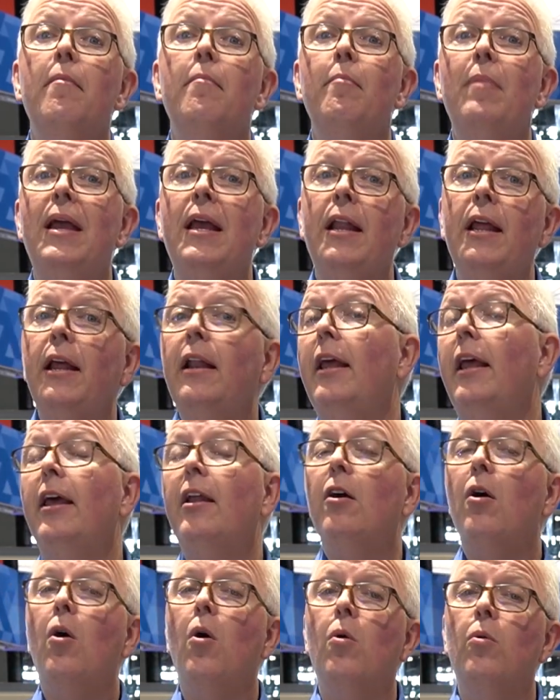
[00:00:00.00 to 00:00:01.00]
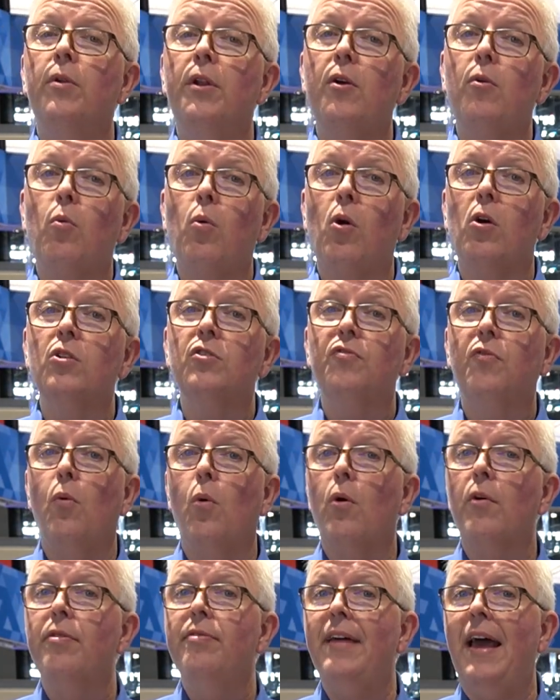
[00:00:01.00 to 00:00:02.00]
meaning it only works
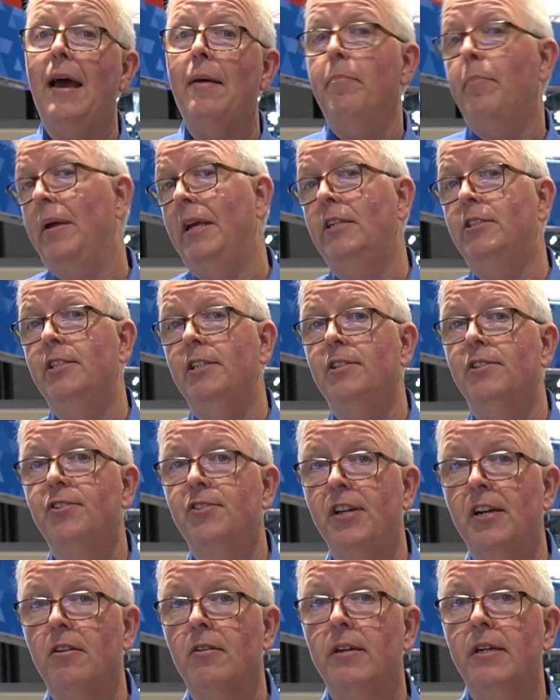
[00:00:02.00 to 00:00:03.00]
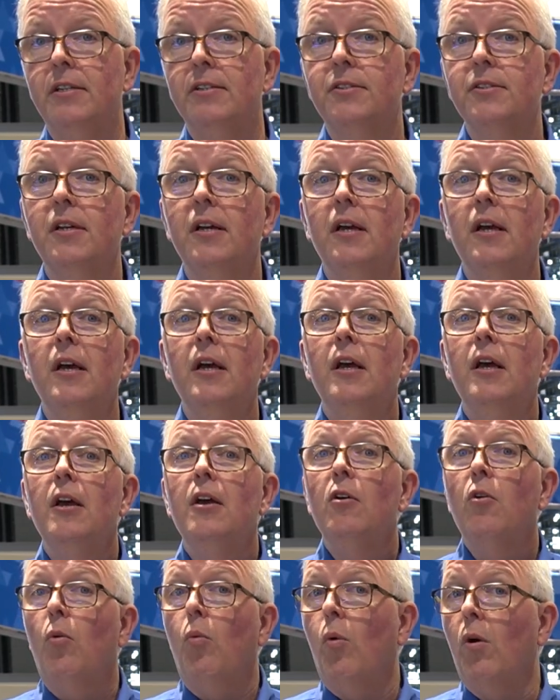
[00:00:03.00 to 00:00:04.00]
for that PG series.
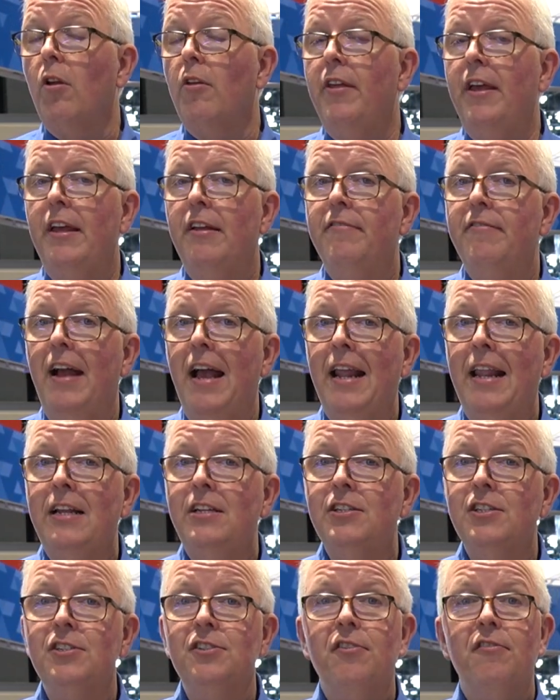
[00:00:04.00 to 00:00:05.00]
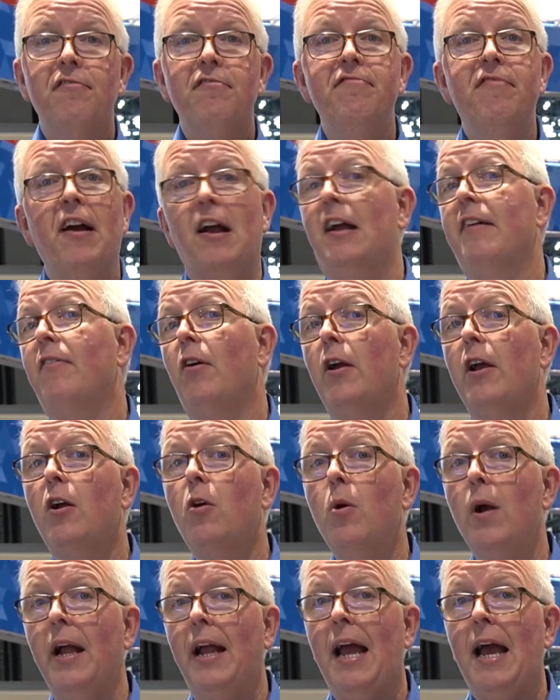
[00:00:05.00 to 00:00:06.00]
What are the advantages? Very, very
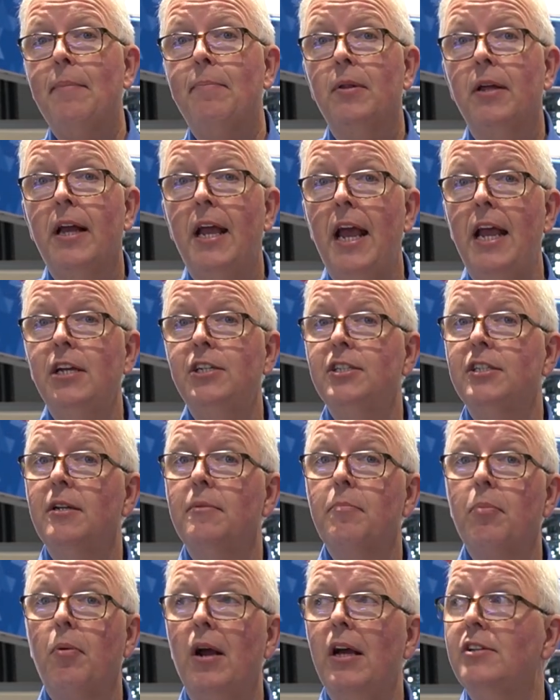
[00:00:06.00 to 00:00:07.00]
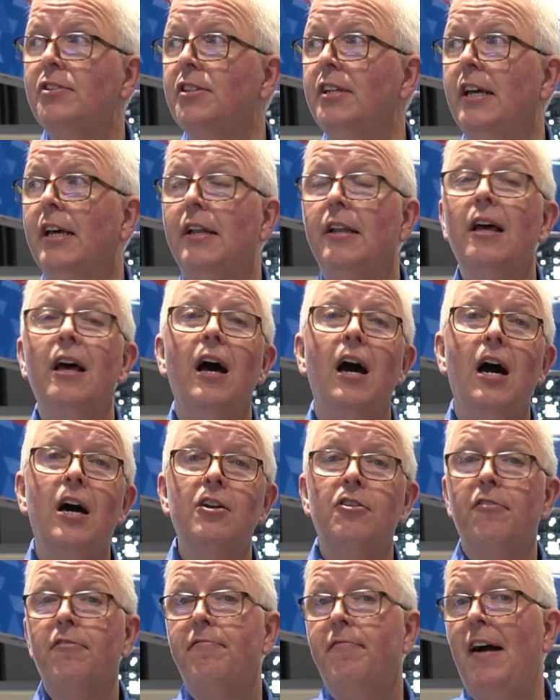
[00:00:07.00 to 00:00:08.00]
quick application and press in,
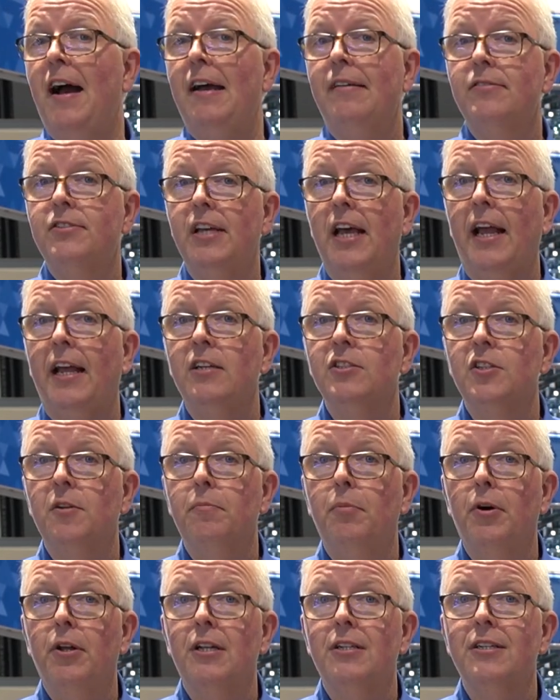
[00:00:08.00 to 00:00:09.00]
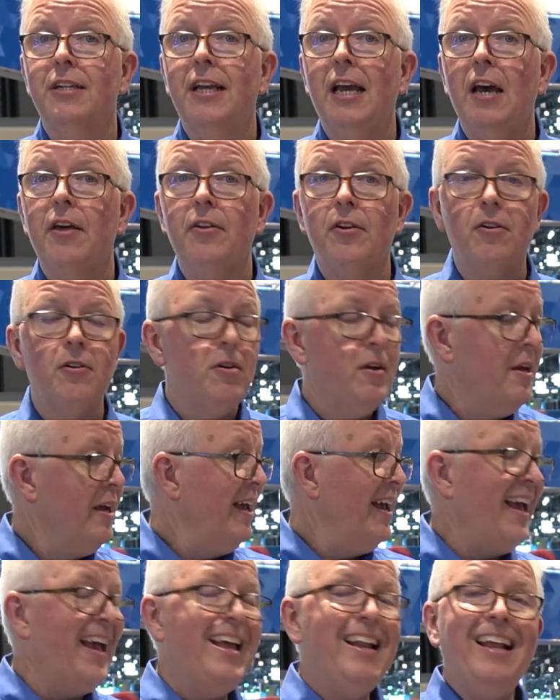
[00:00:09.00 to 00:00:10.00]
under five seconds to put it together,
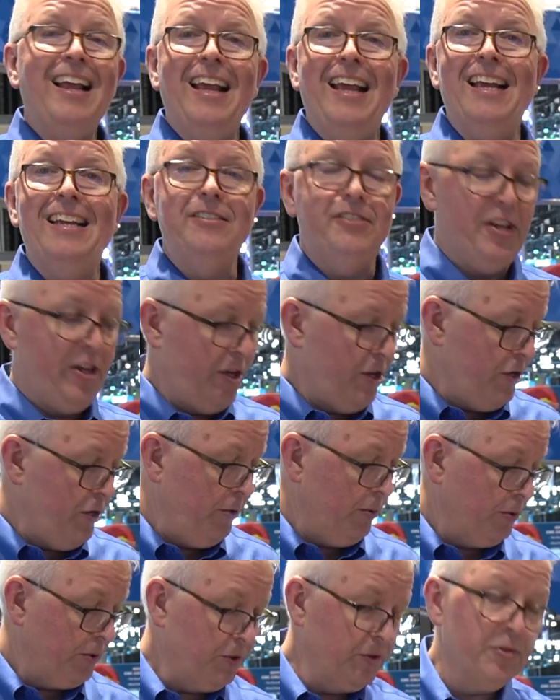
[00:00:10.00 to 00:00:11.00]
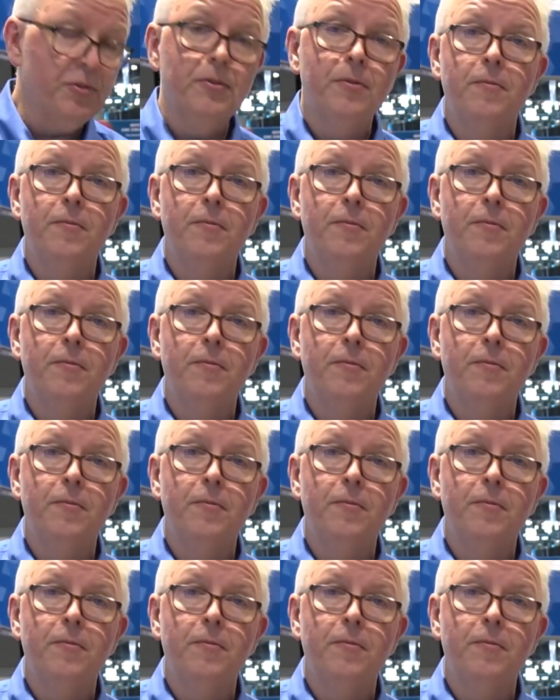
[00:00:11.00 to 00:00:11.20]
and easy use.